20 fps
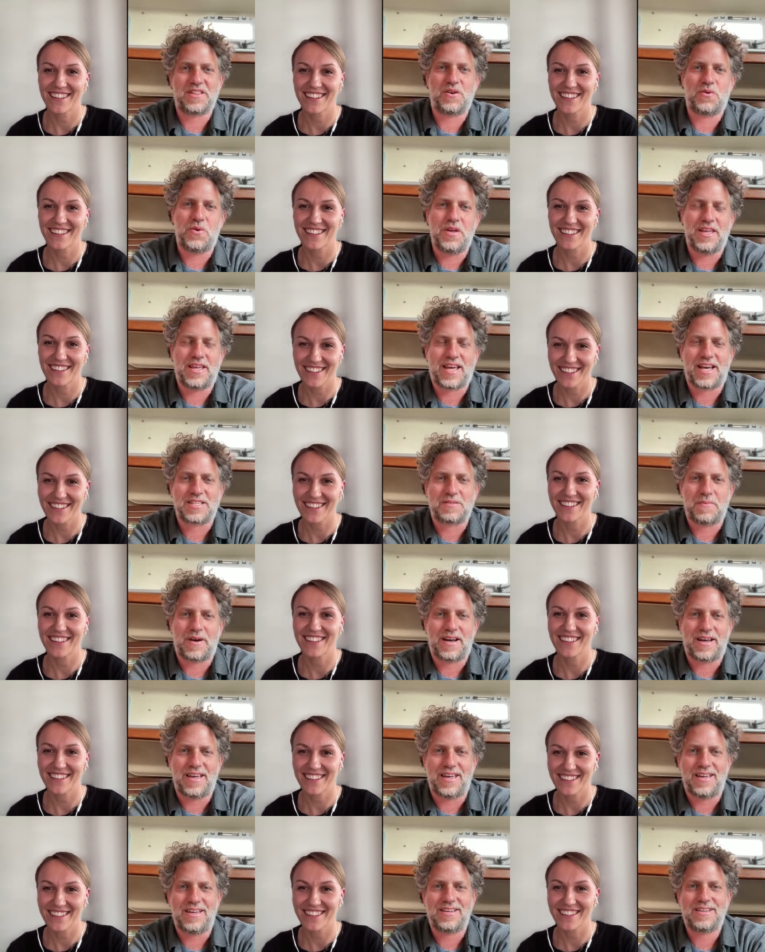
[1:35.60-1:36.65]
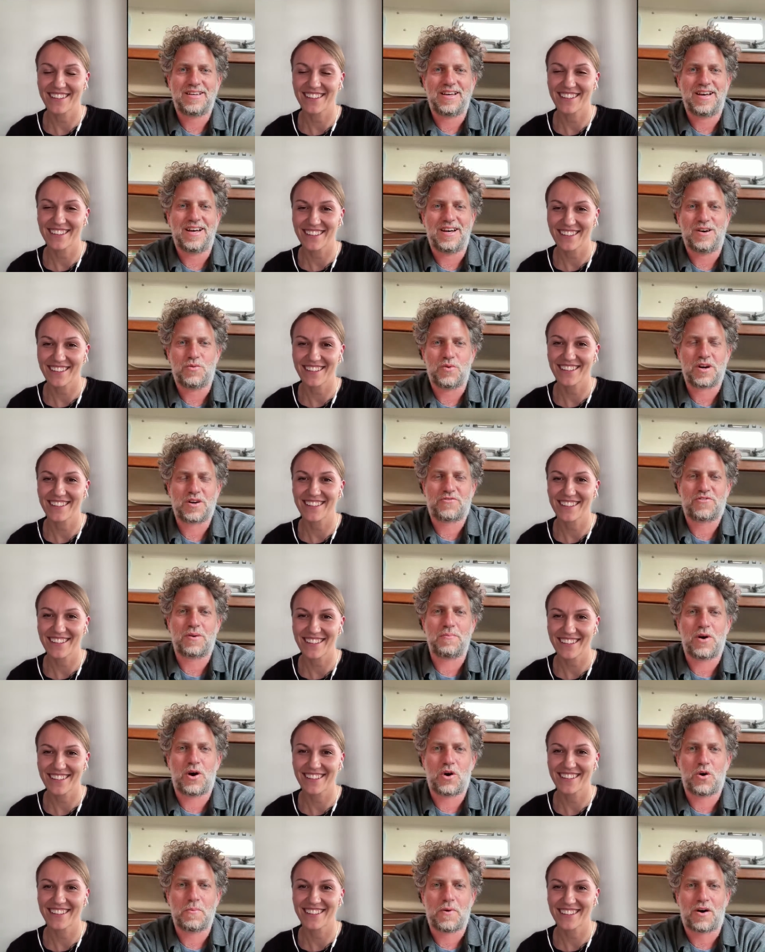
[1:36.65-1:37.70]
Speaker 1: the week as my uh, work
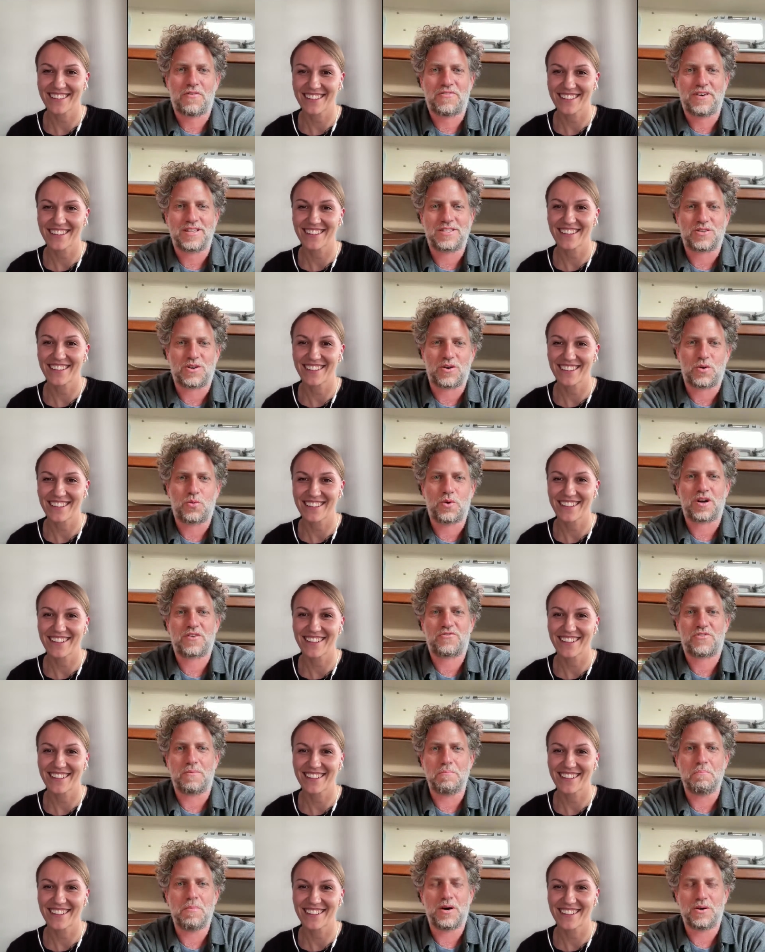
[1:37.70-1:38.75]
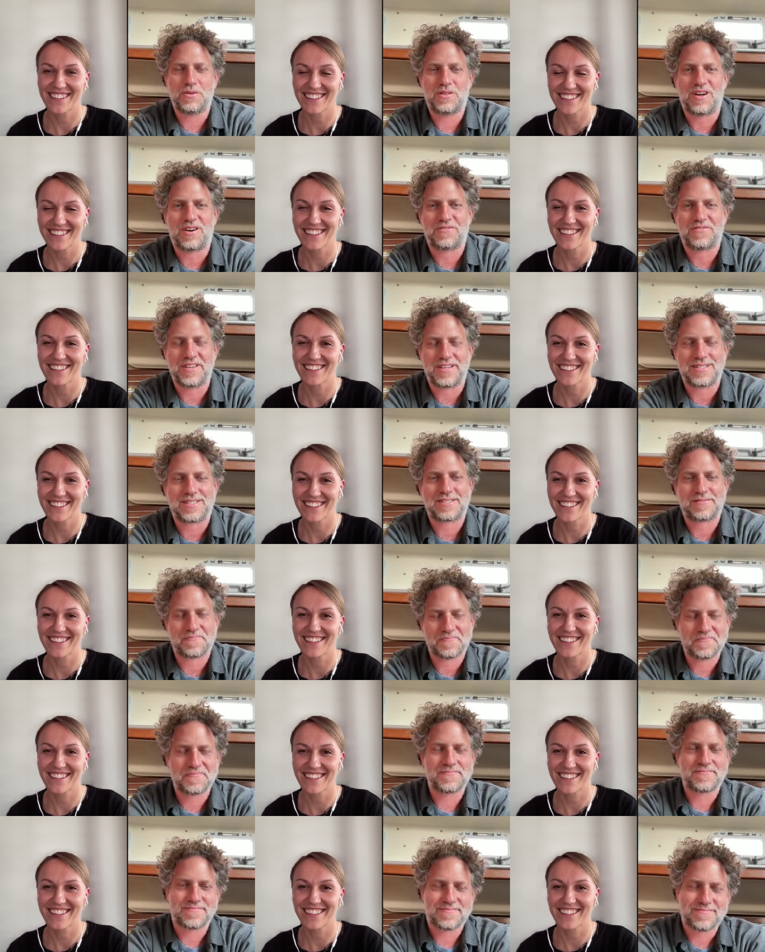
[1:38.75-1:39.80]
from home office or work from boat office.
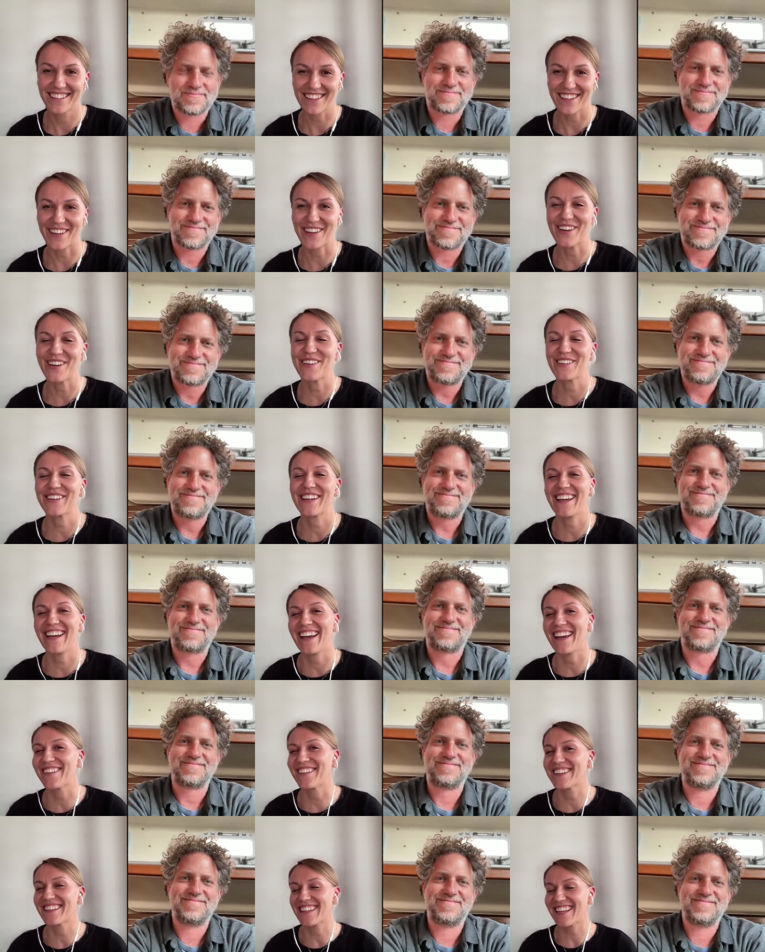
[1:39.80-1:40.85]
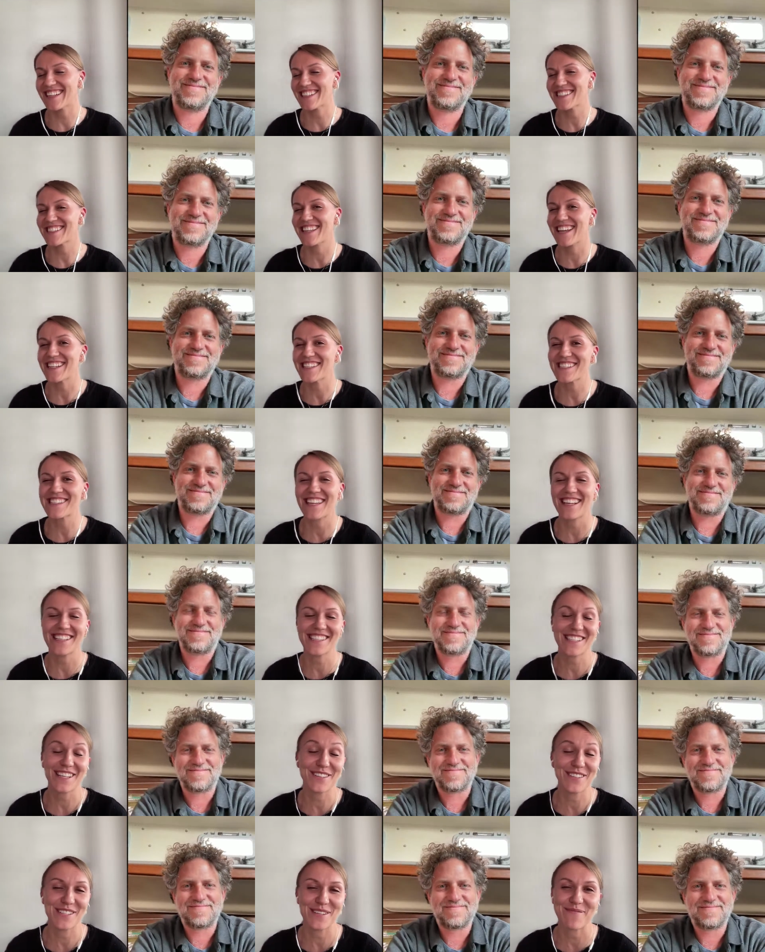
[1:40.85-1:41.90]
Speaker 2: Okay, well, that, that, that
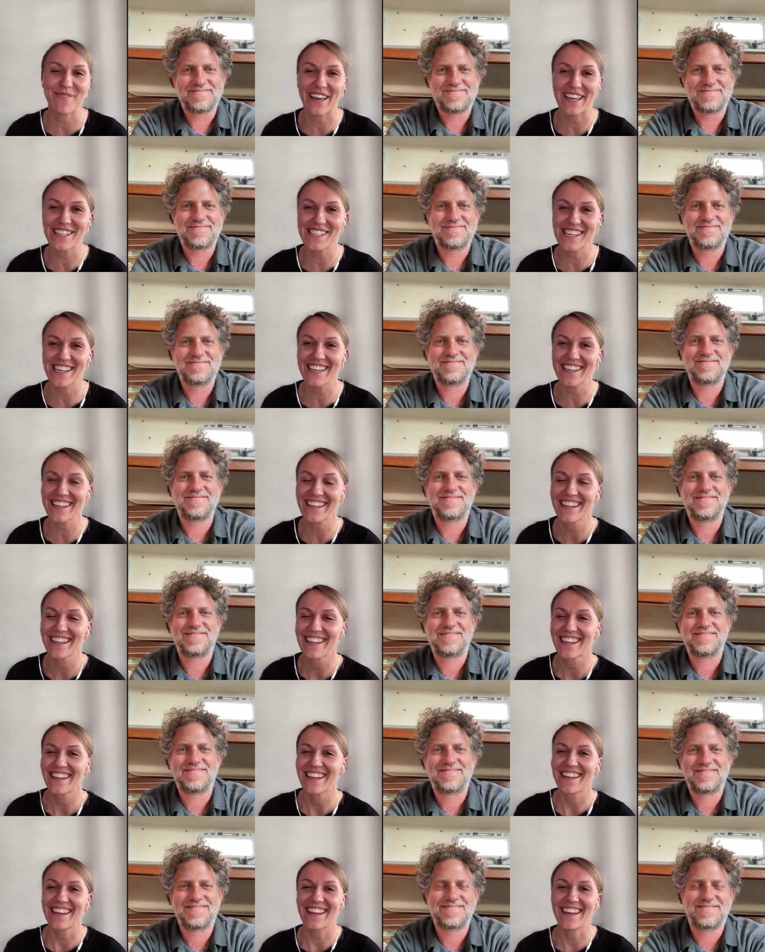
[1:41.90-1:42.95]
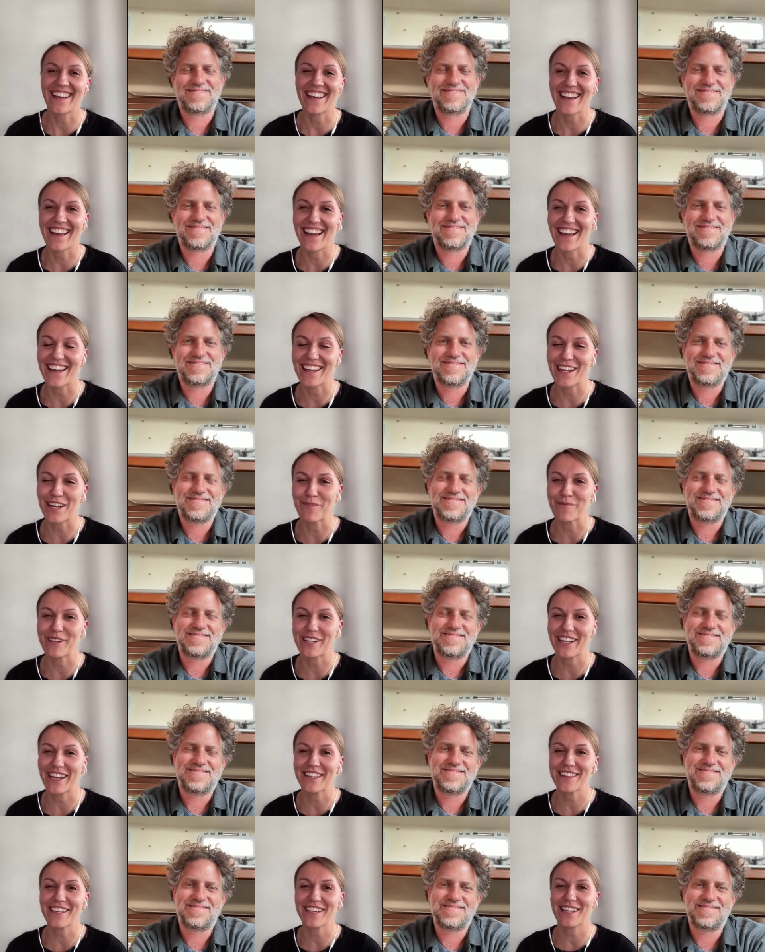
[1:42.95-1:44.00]
sounds amazing. Uh, and I mean,
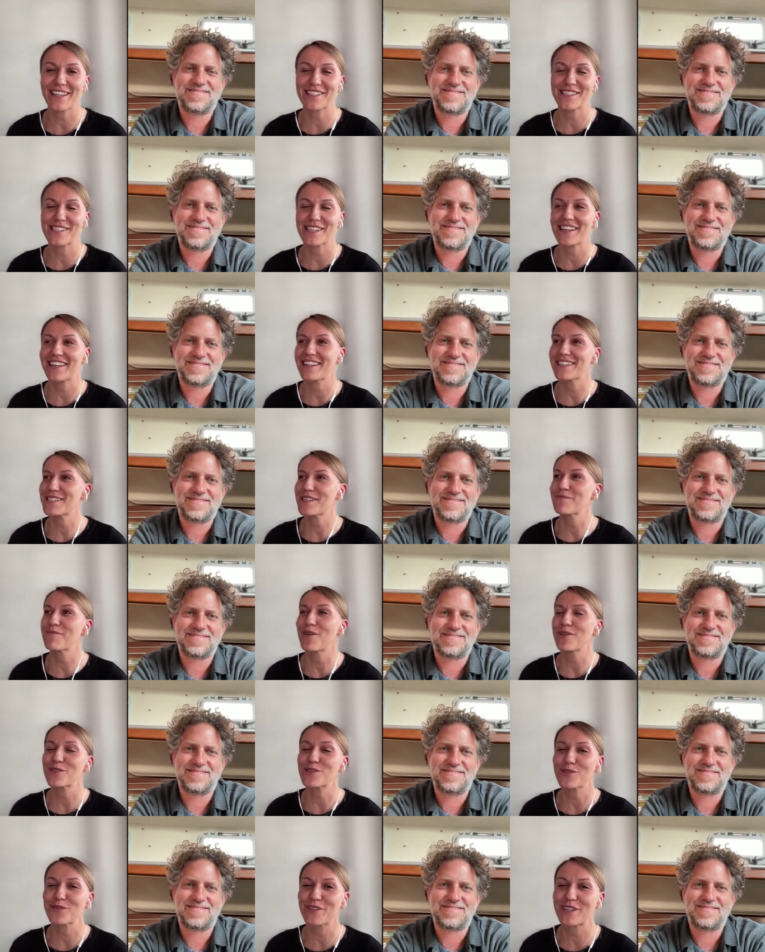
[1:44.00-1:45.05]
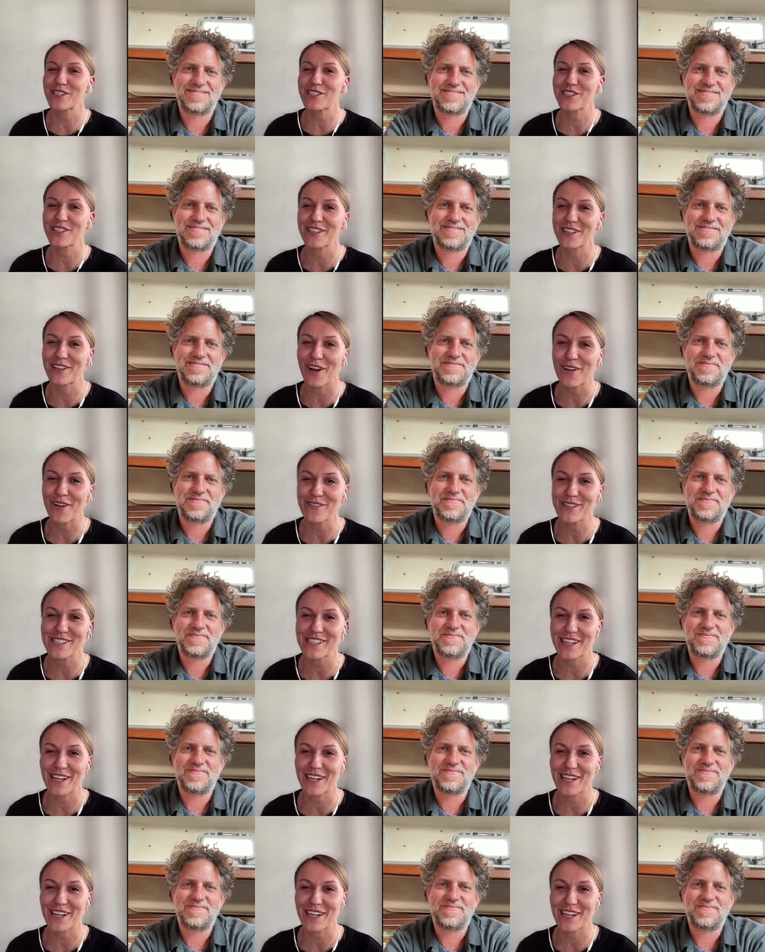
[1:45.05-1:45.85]
I think it's uh, it's the most original office that